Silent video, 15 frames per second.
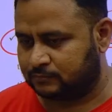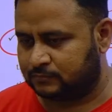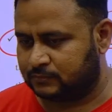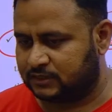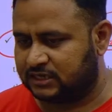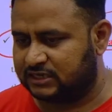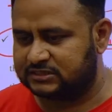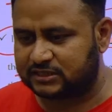
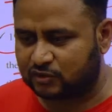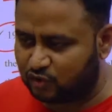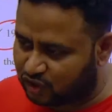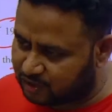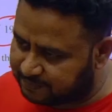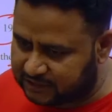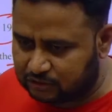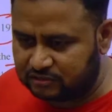It is the
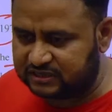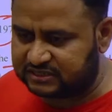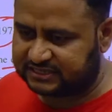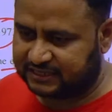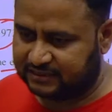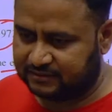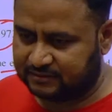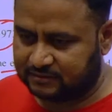government to decide.
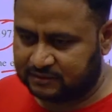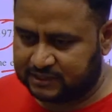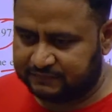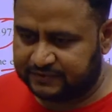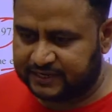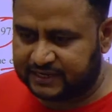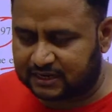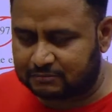When
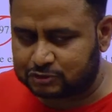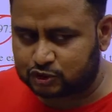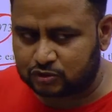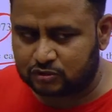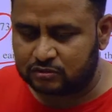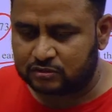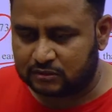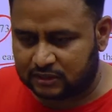it comes to
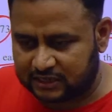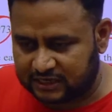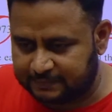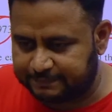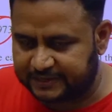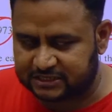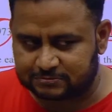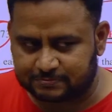
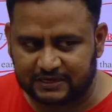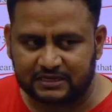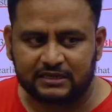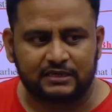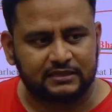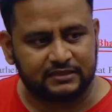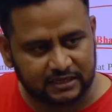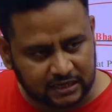DPSP,
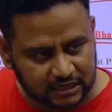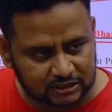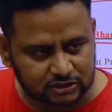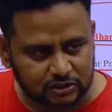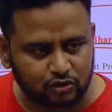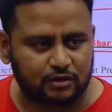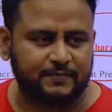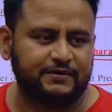there also
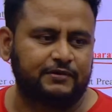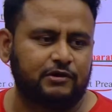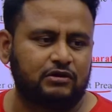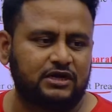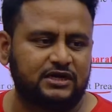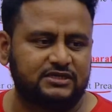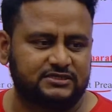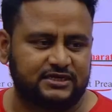government will only
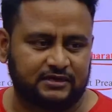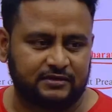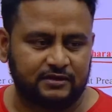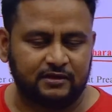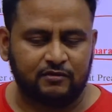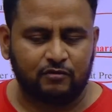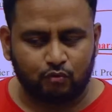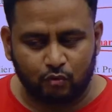decide.
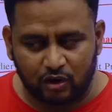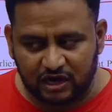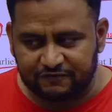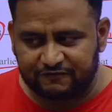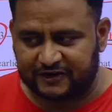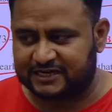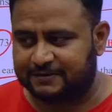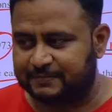Only
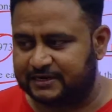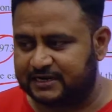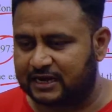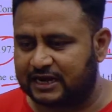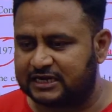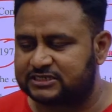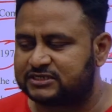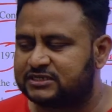fundamental
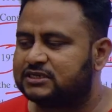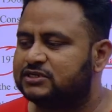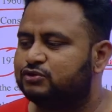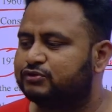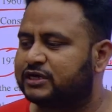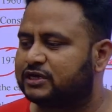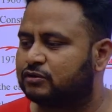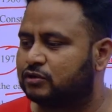rights you
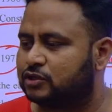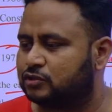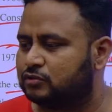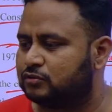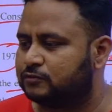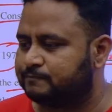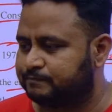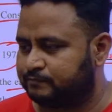can go to
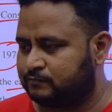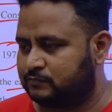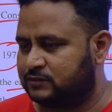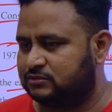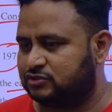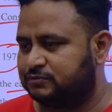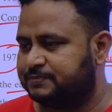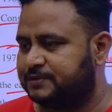
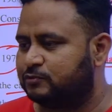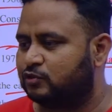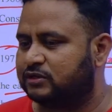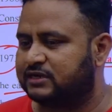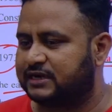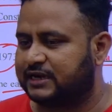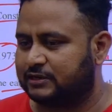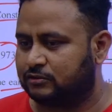Supreme Court or
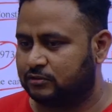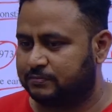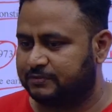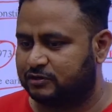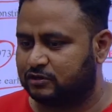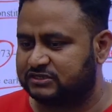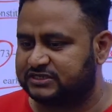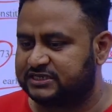High Court,
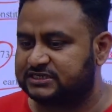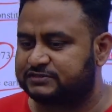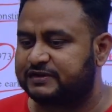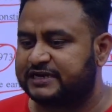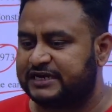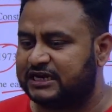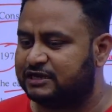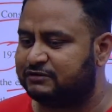because it is for
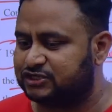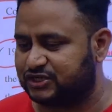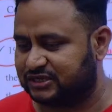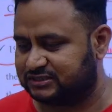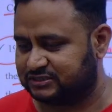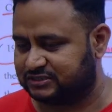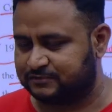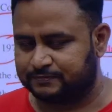individuals.
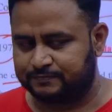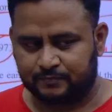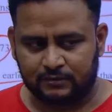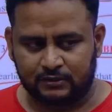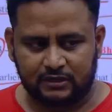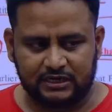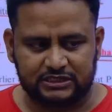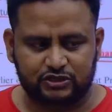
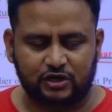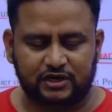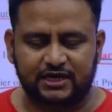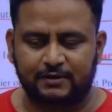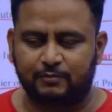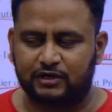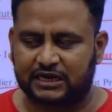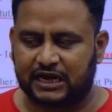It is talking
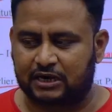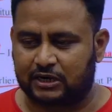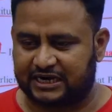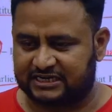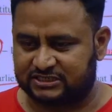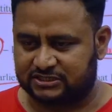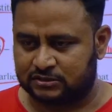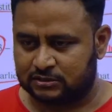about our
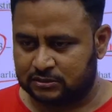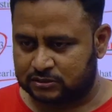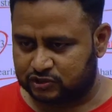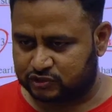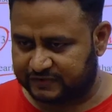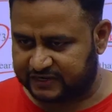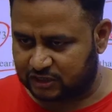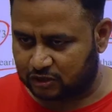rights. So
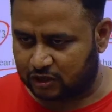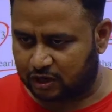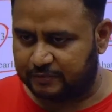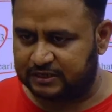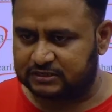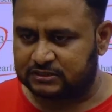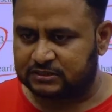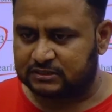when I talk
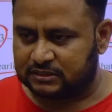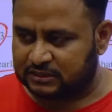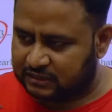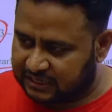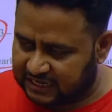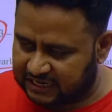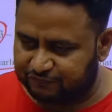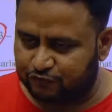about
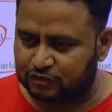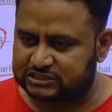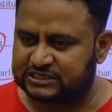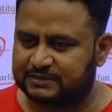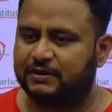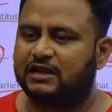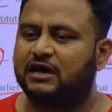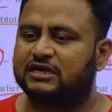
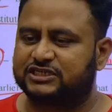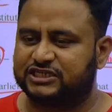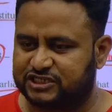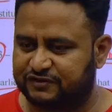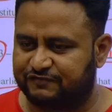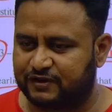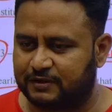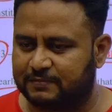enforceable or
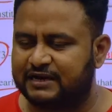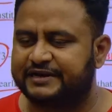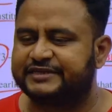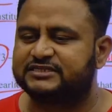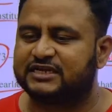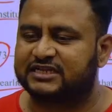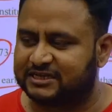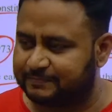justifiable, it is
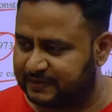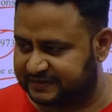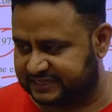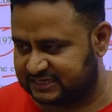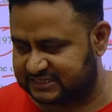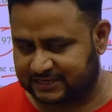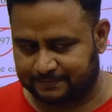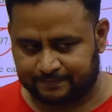nothing but the same.